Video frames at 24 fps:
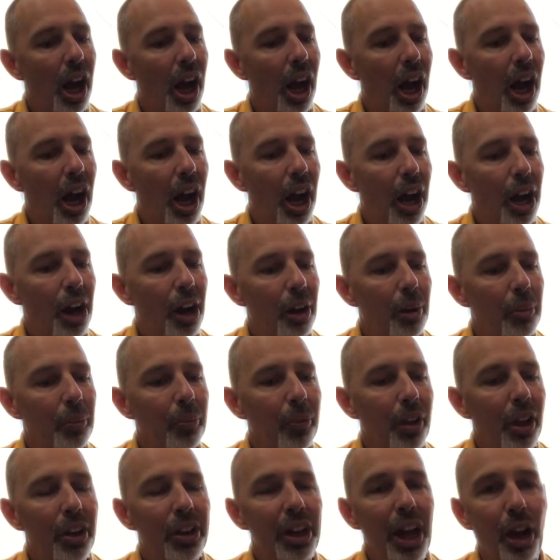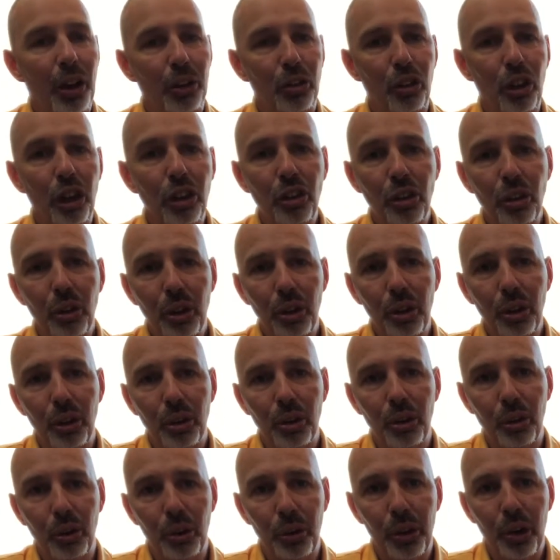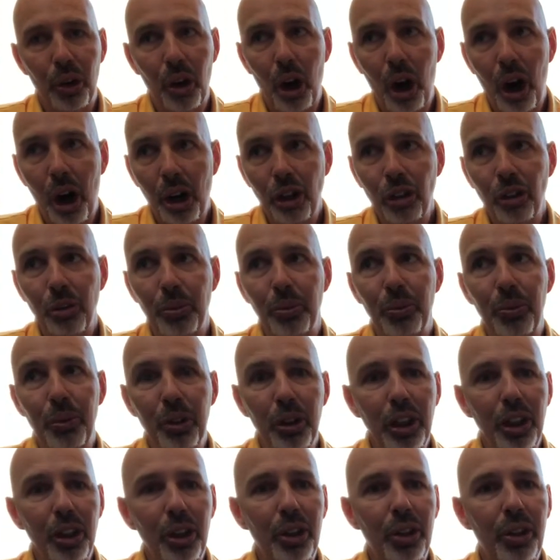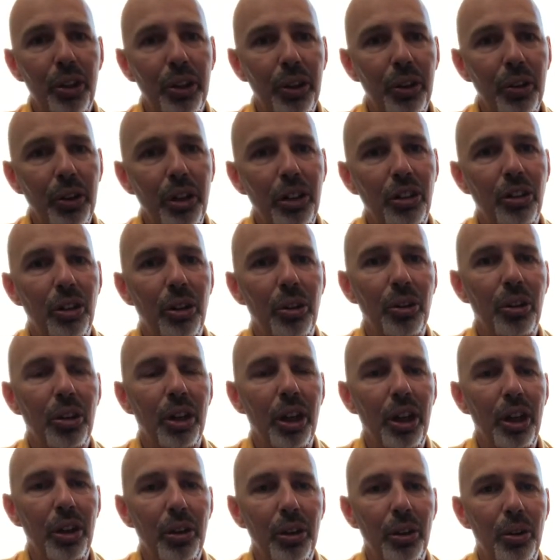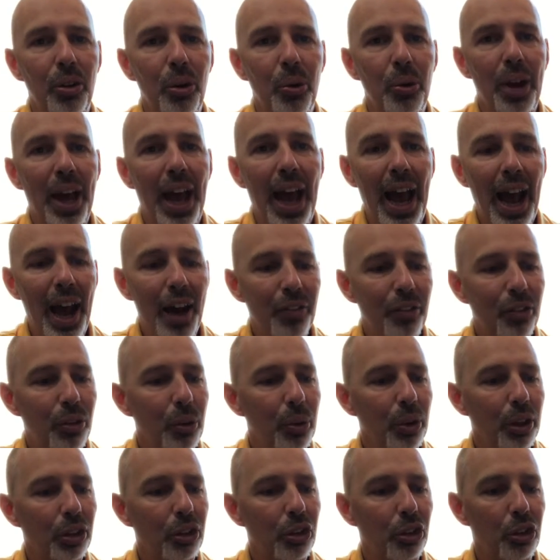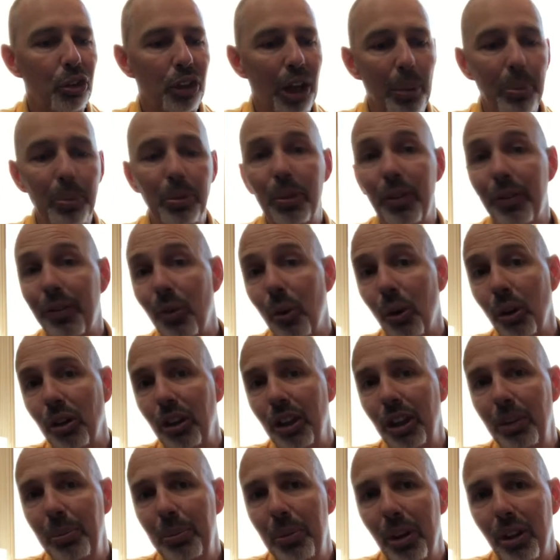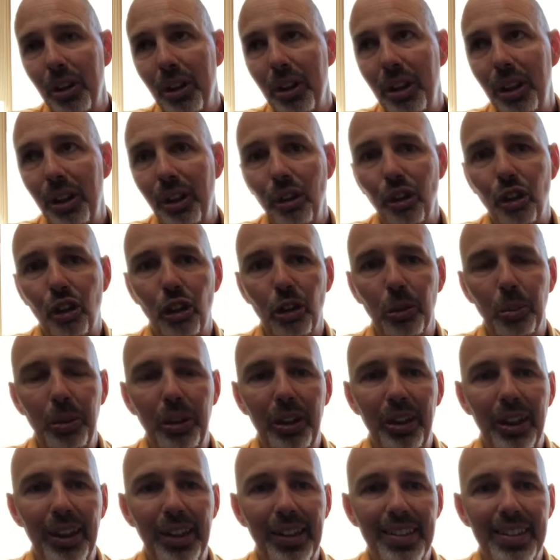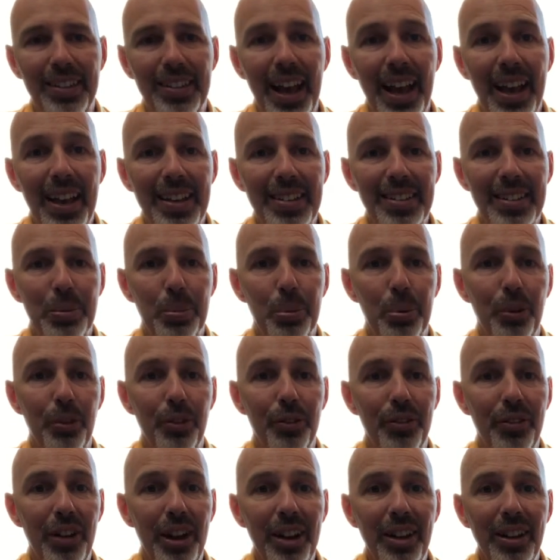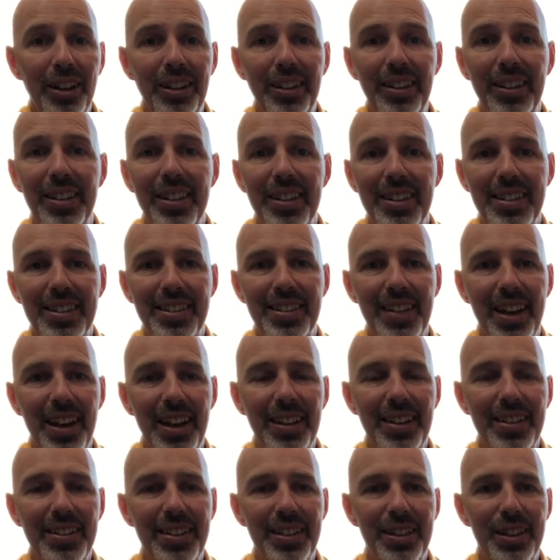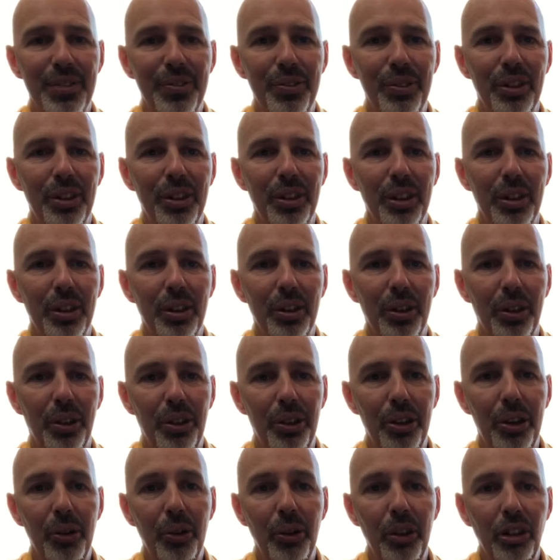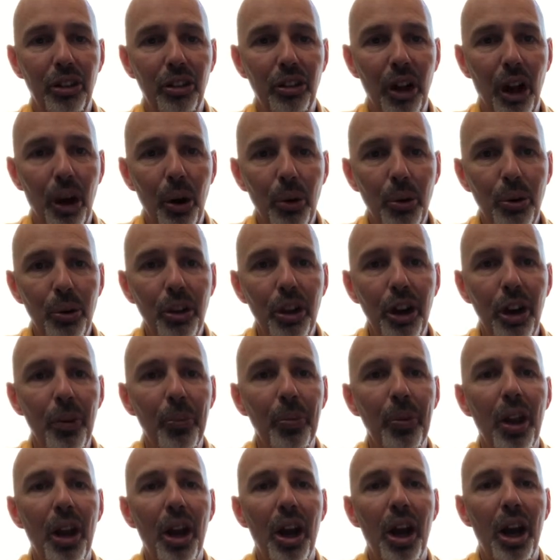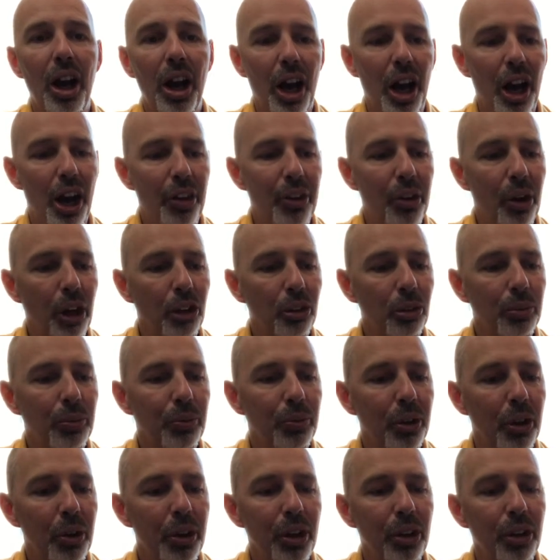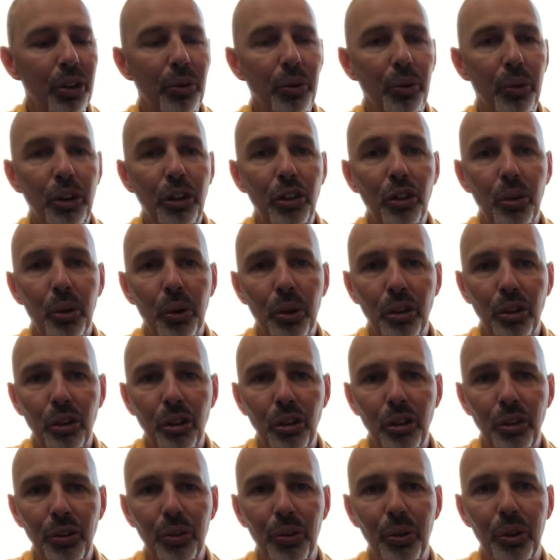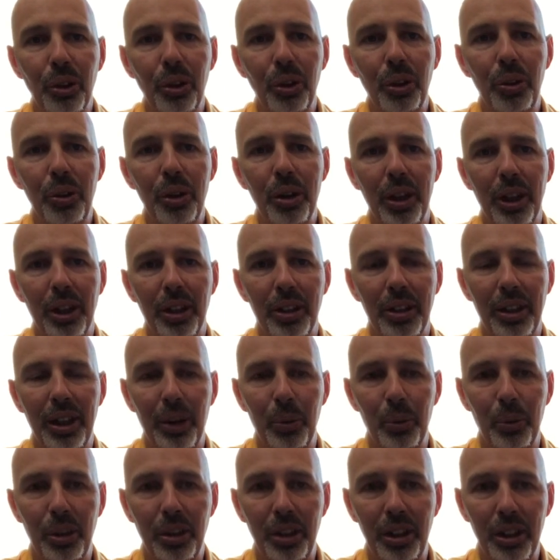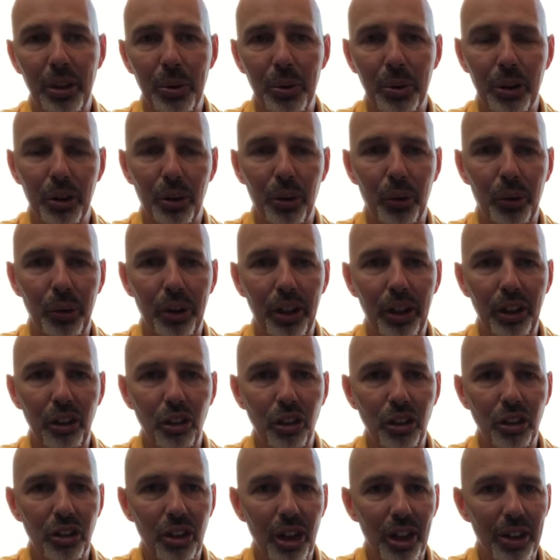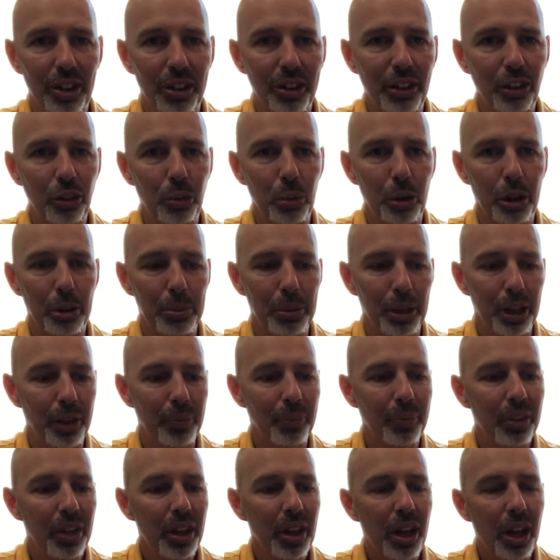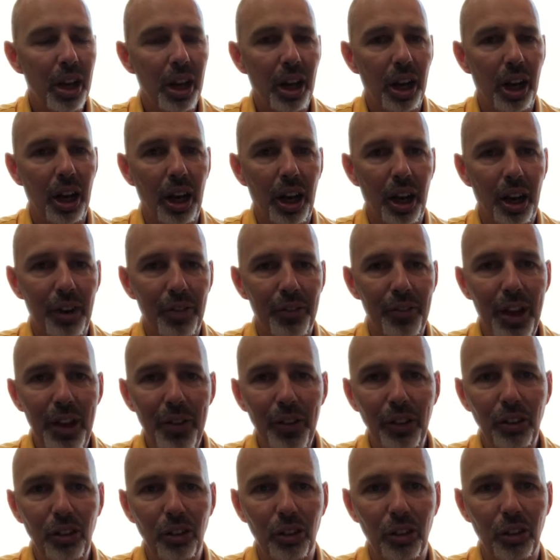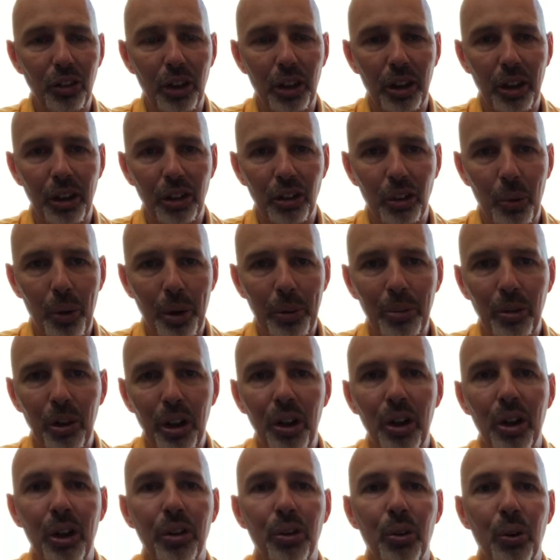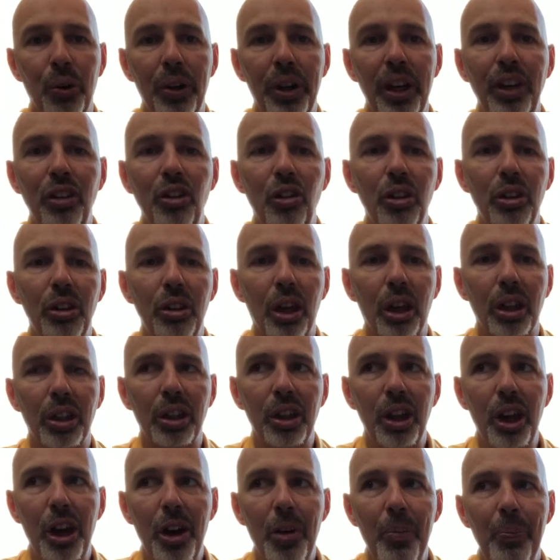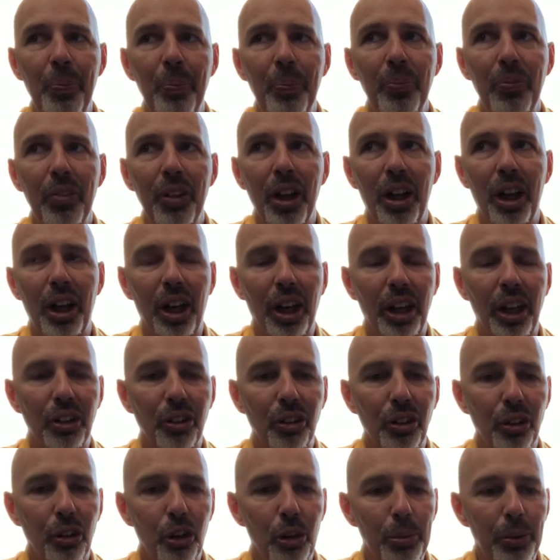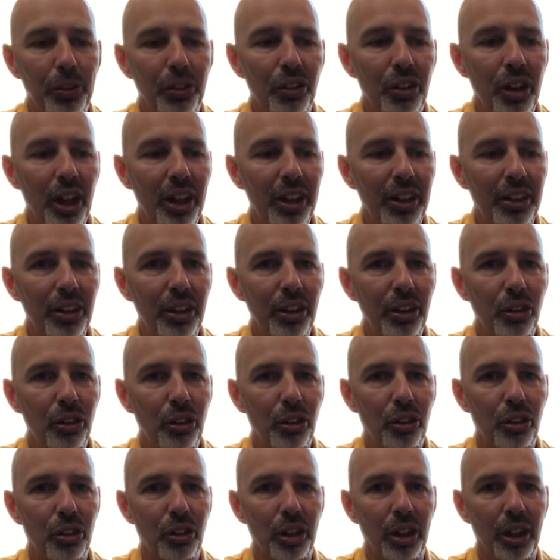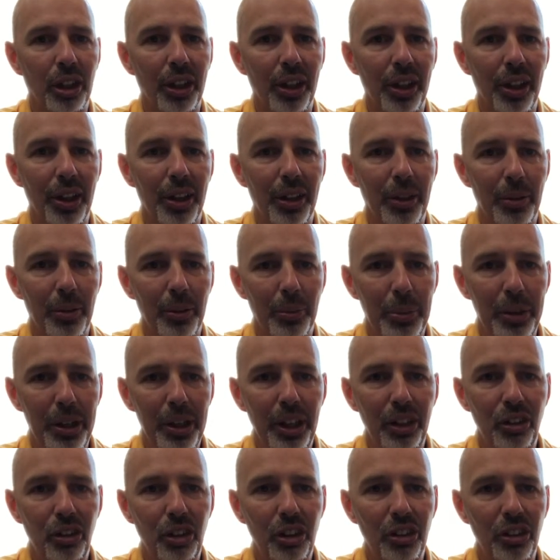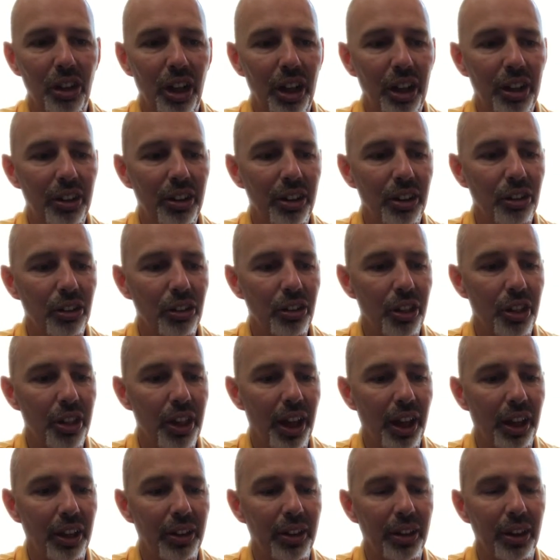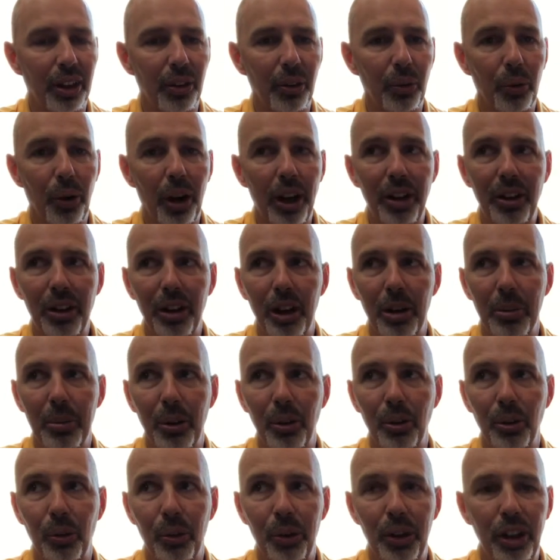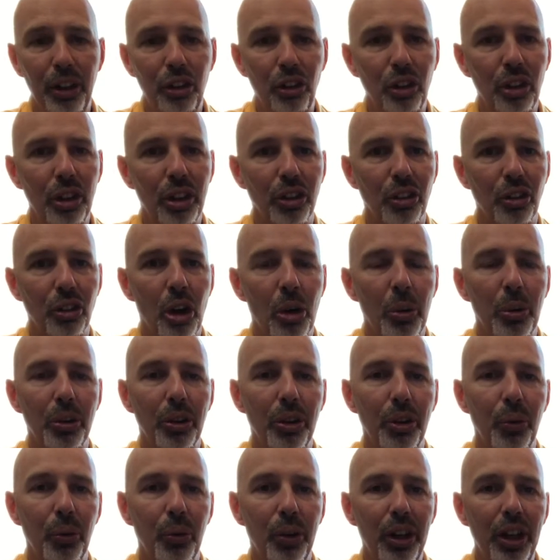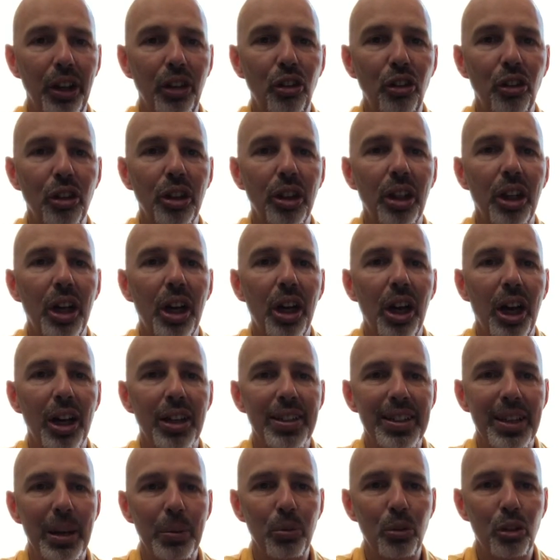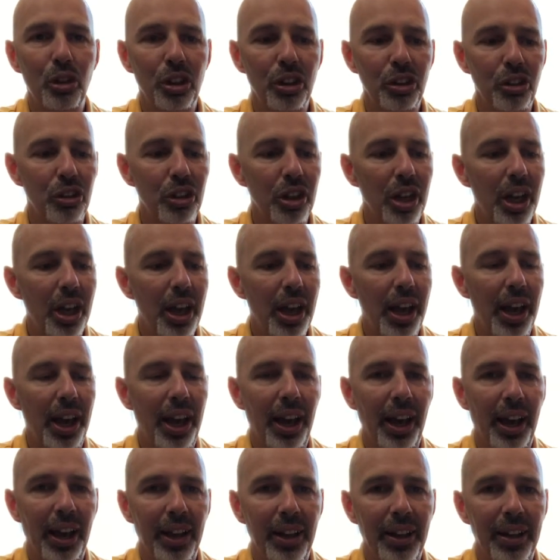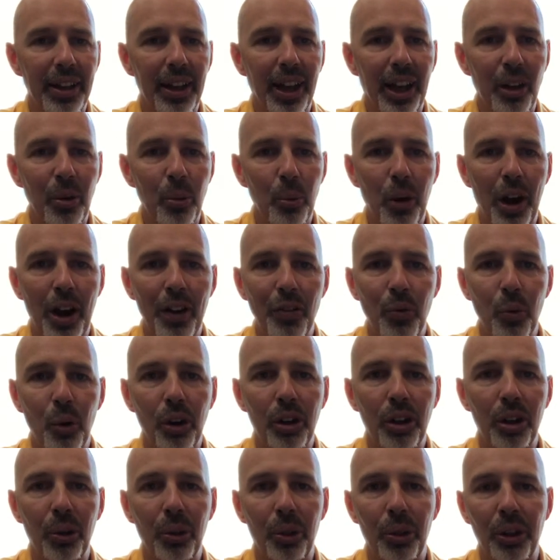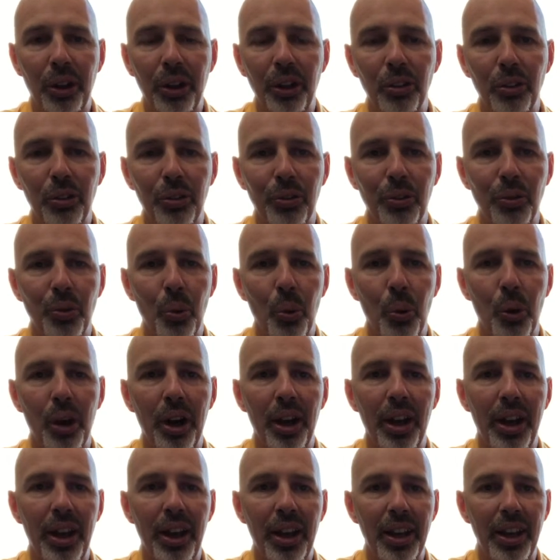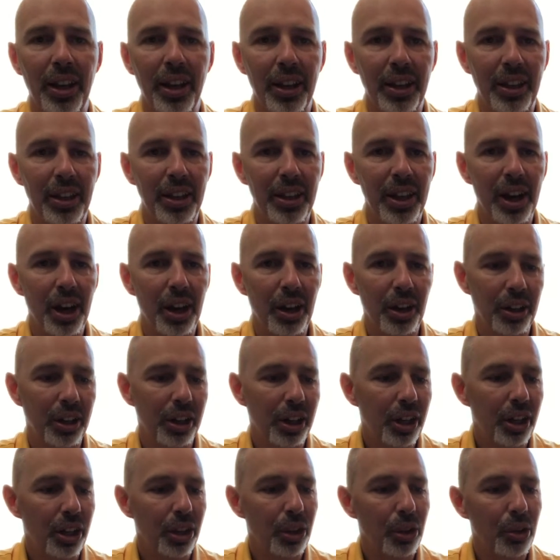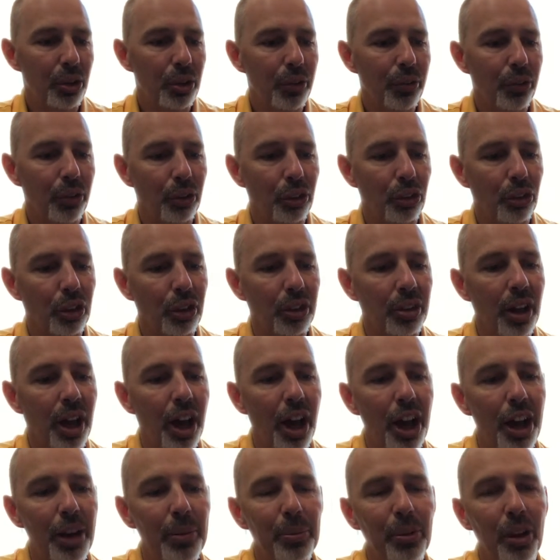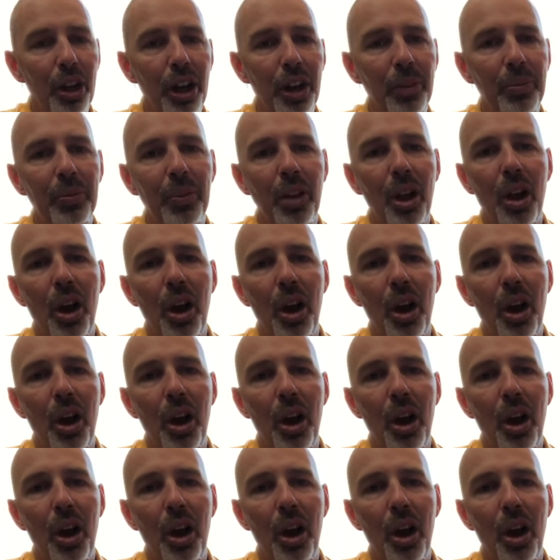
Now, just so you know too, there are some really good theories out there. You don't have to accept the 14 billion years just because that is the prevailing scientific theories out there. There are some very good resources for you that would deal with the creation side of things. One of my favorites is a website called creation.com. It's a group of scientists, PhD scientists that write about creation and start with the creation assumptions and have worked out things for a young universe timeline.